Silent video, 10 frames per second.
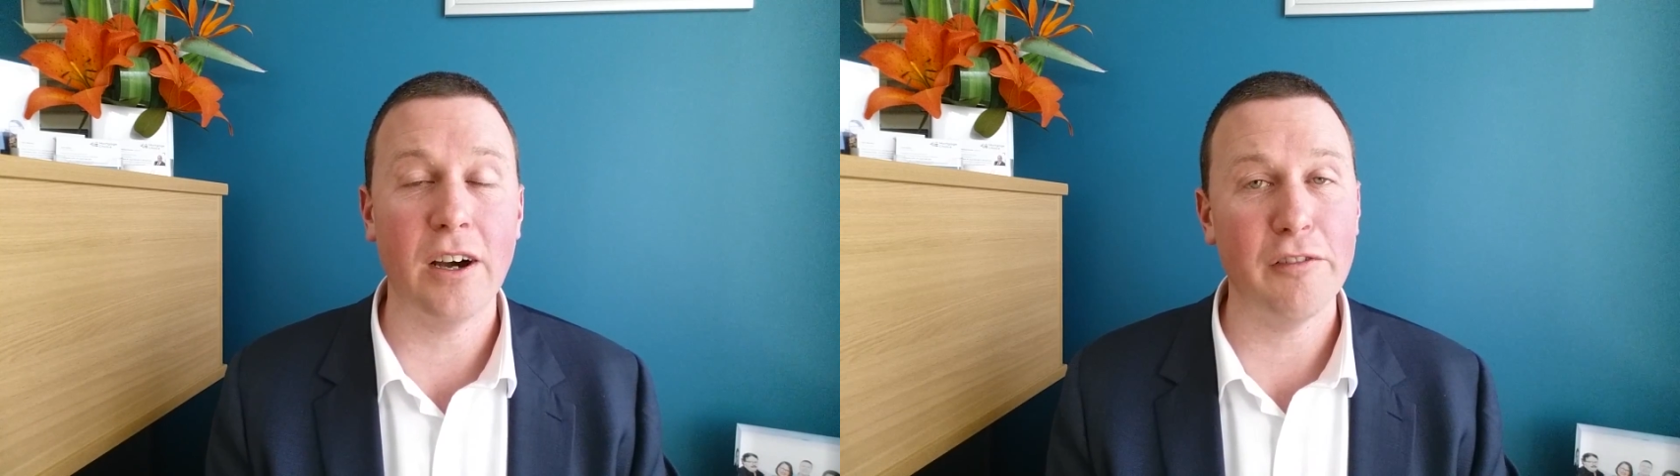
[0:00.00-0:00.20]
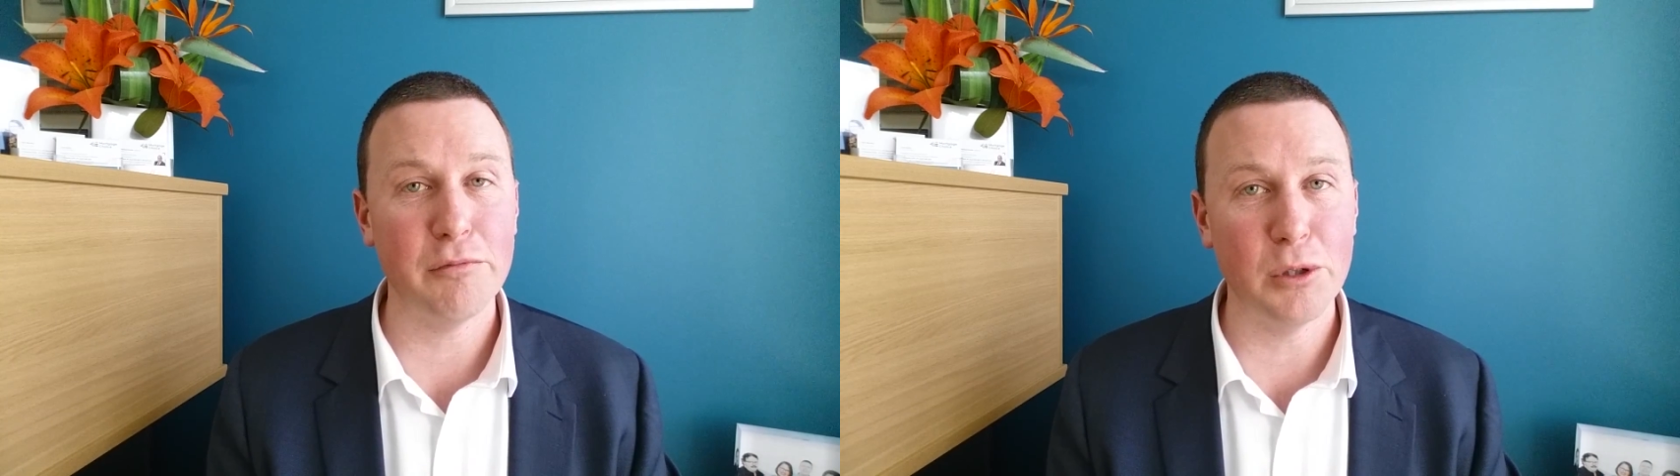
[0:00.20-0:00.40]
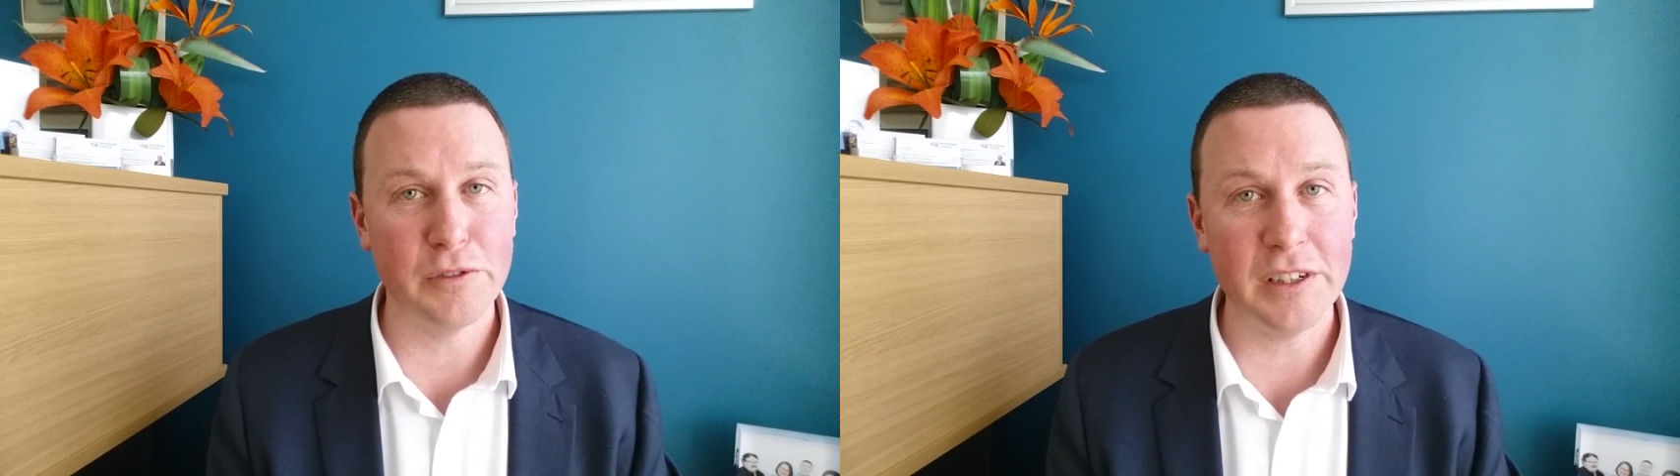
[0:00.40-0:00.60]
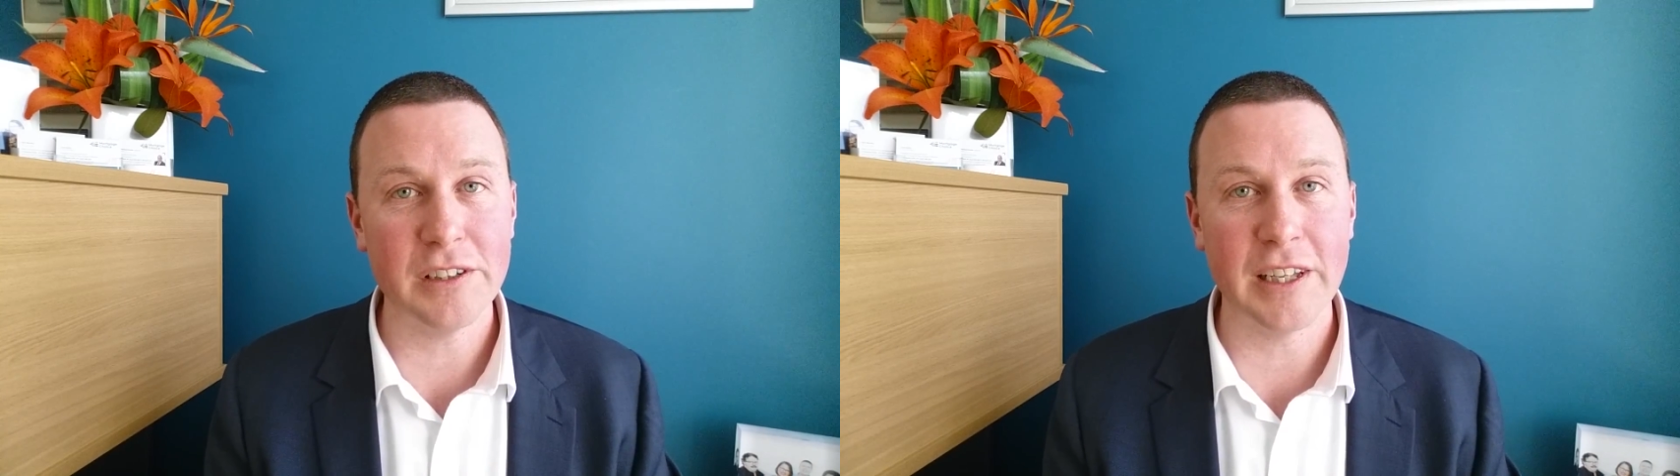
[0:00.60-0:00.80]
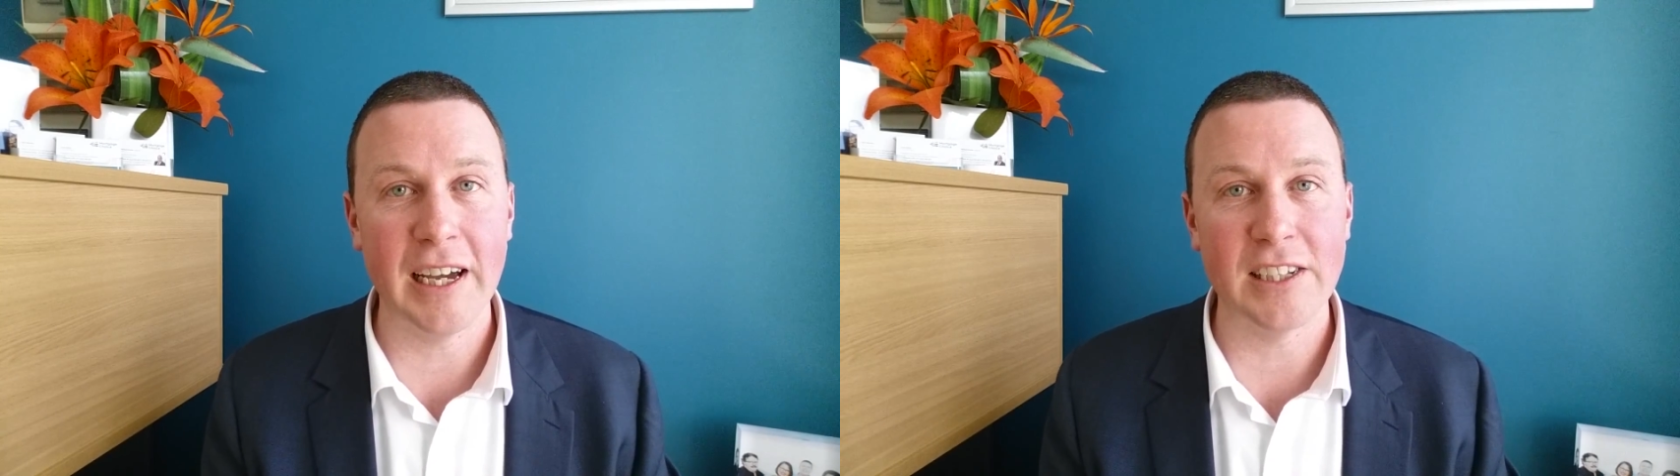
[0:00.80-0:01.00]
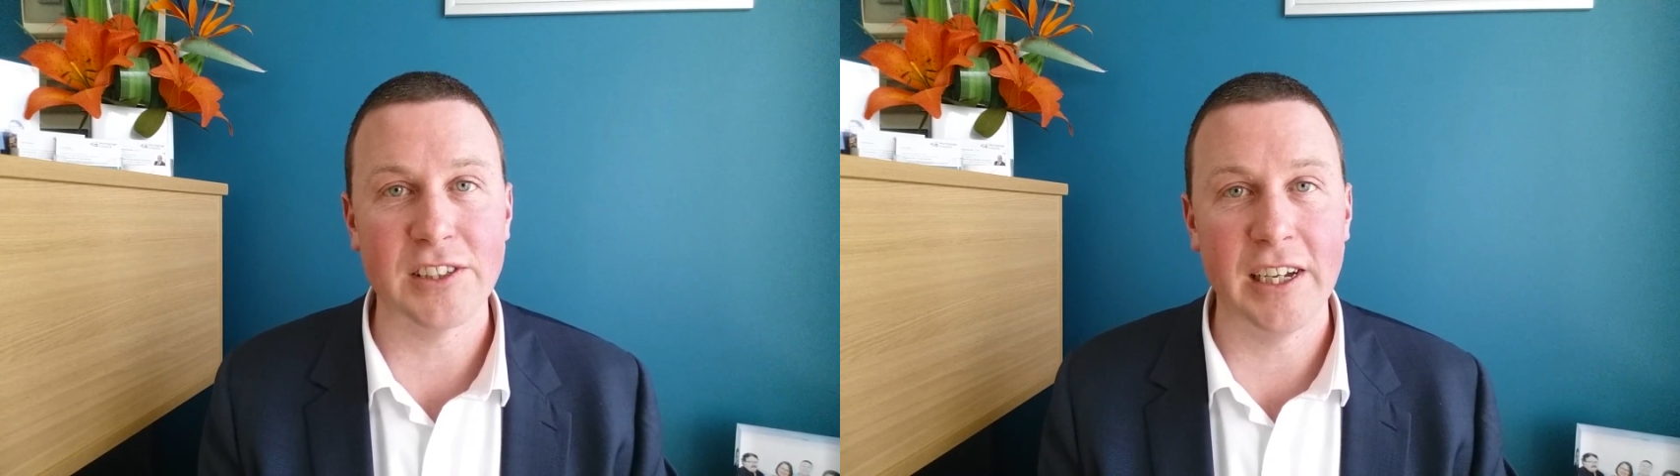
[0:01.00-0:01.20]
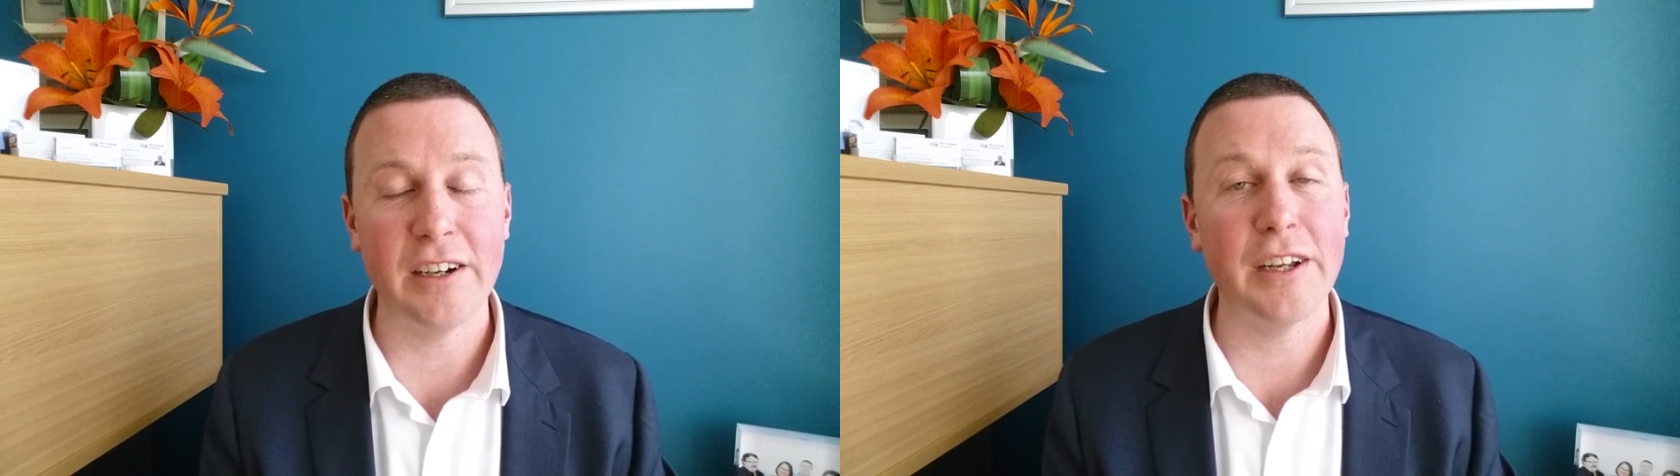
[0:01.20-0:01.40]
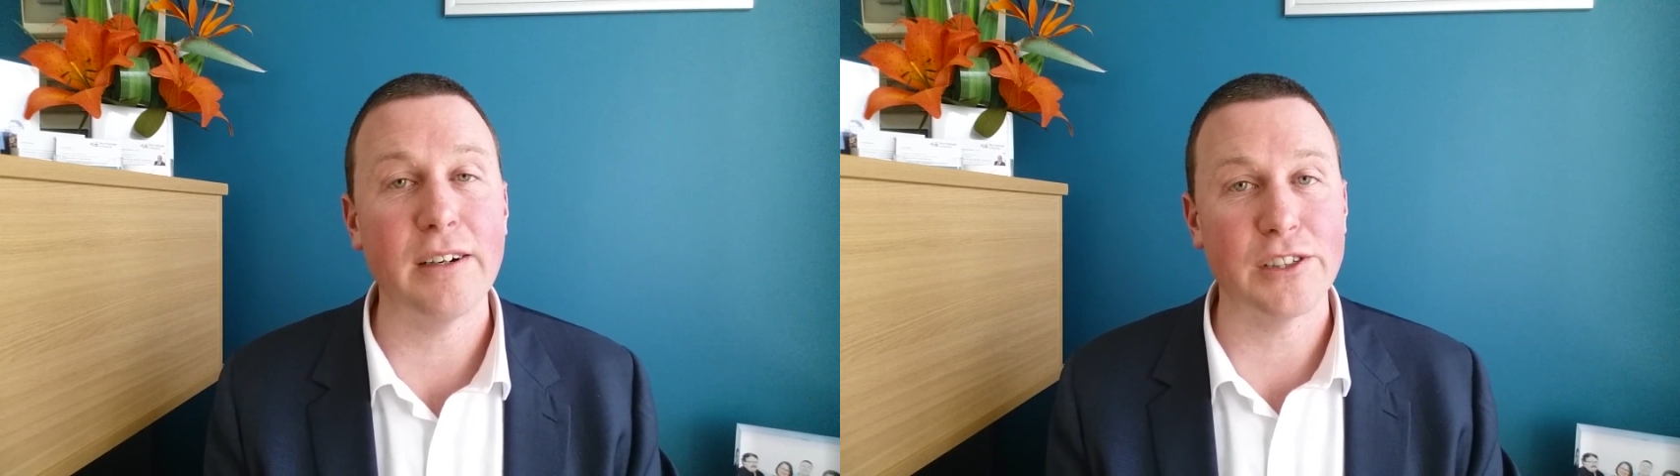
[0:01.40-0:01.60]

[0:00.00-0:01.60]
I've moved into the house now